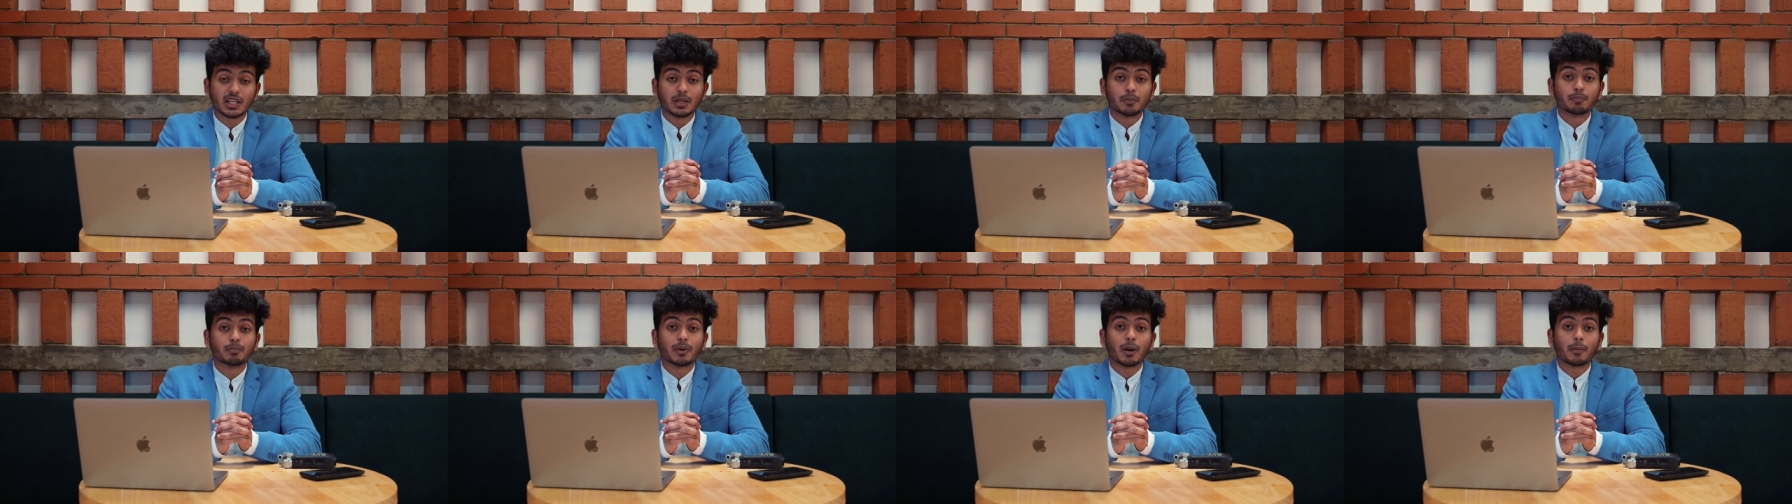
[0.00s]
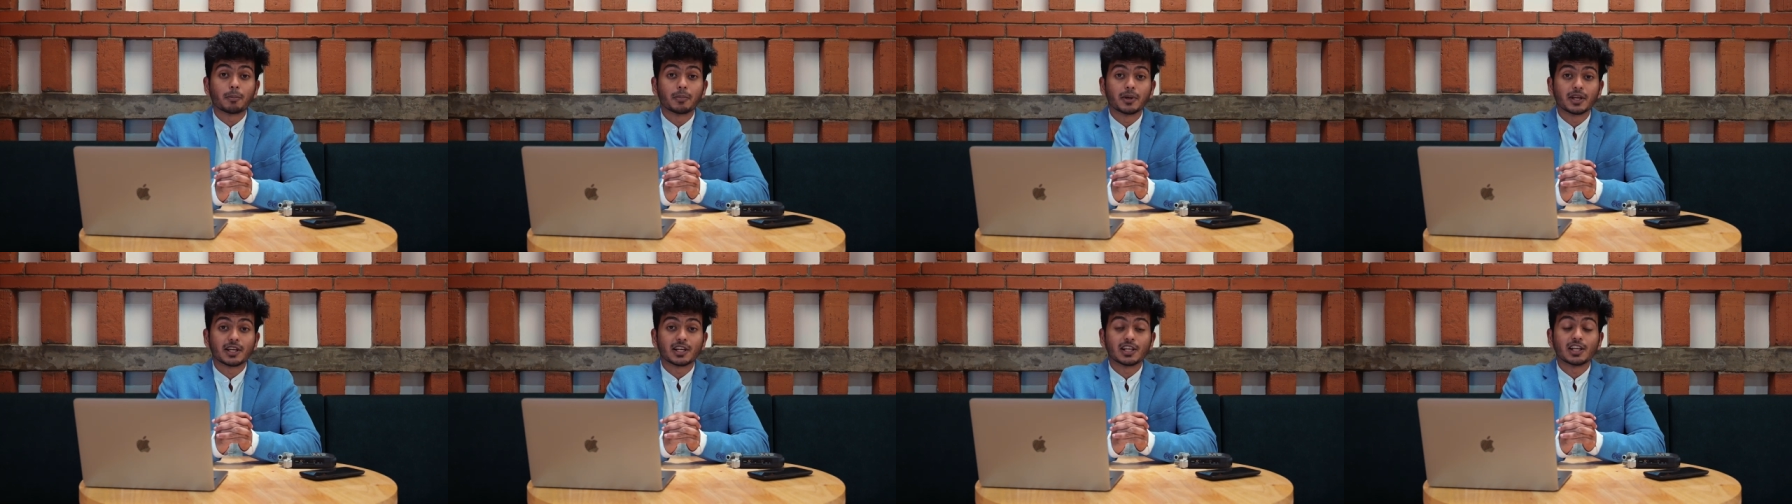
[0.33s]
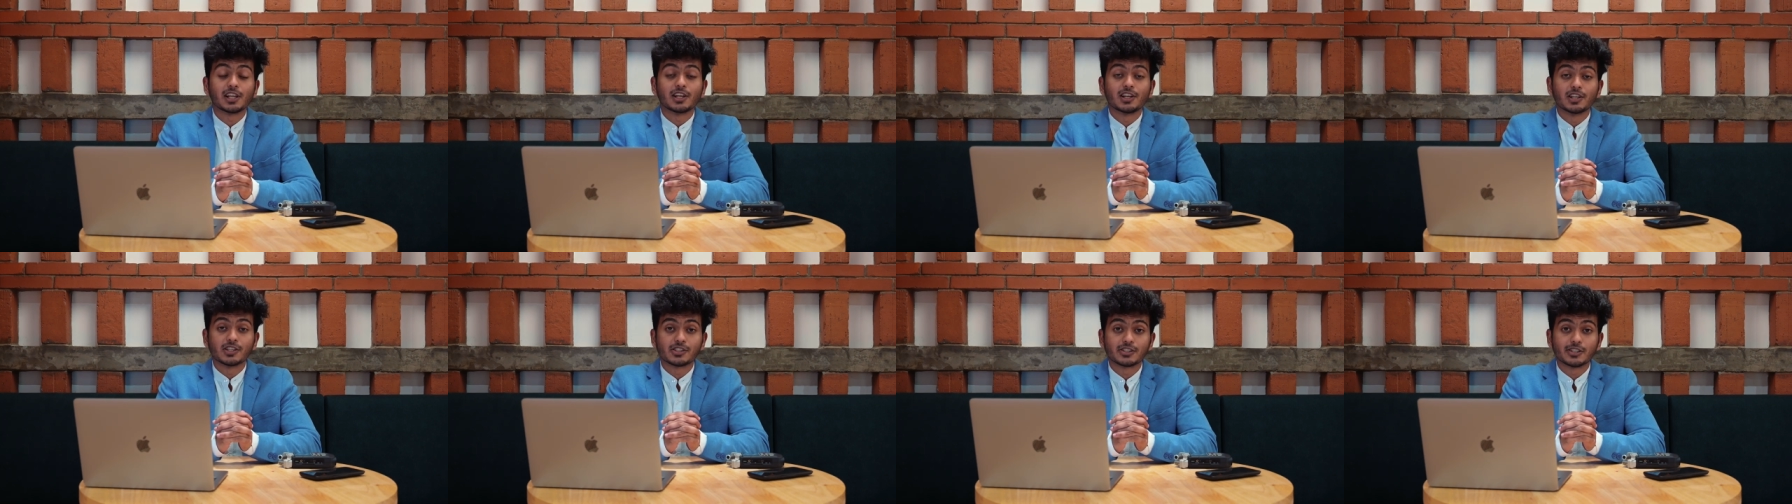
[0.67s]
in
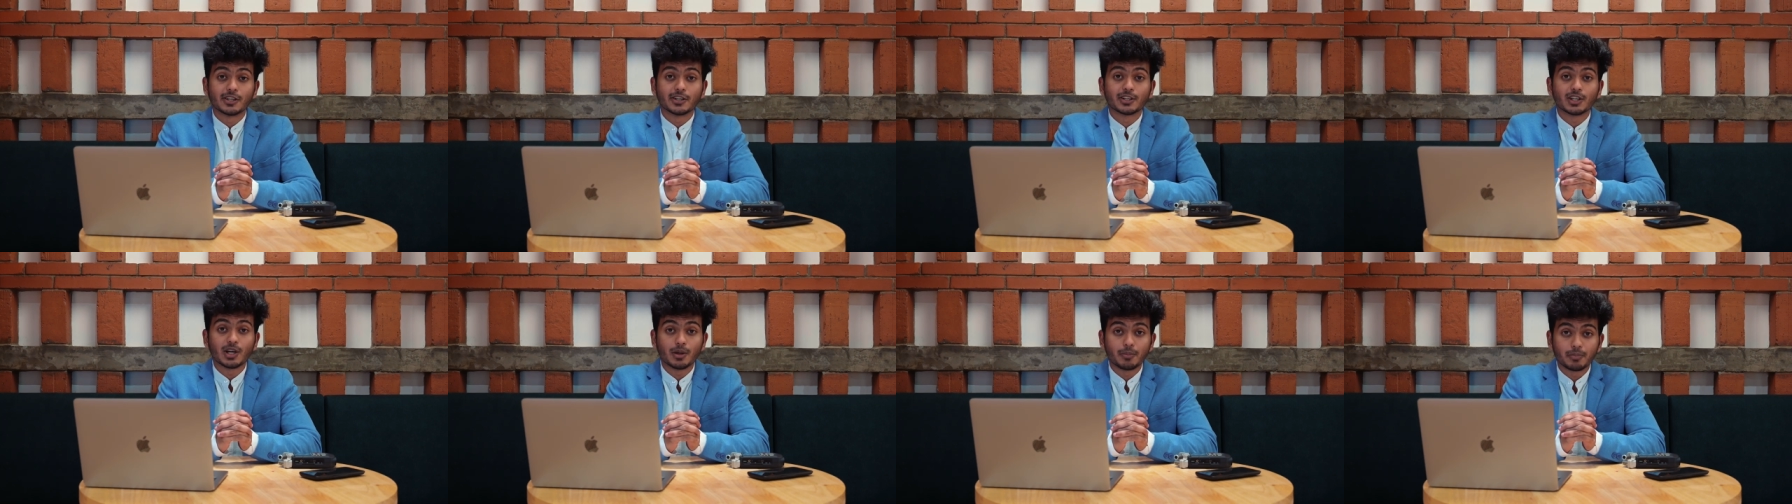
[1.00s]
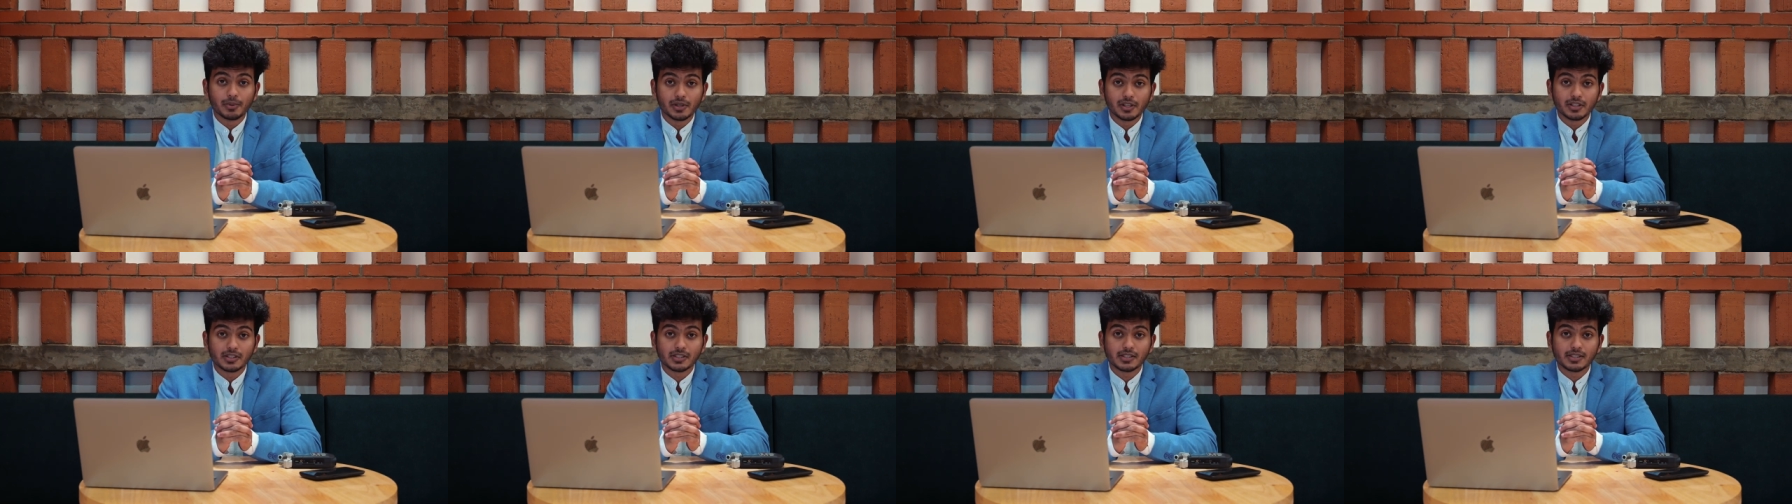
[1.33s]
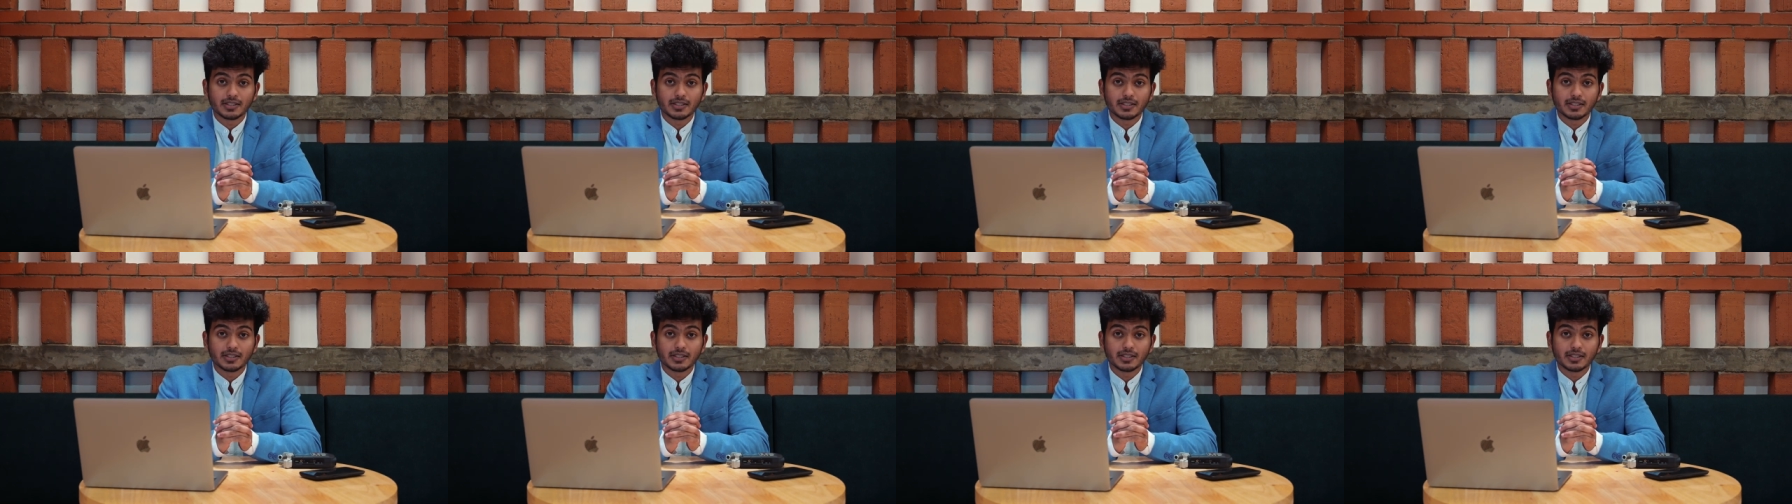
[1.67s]
publicly listed companies.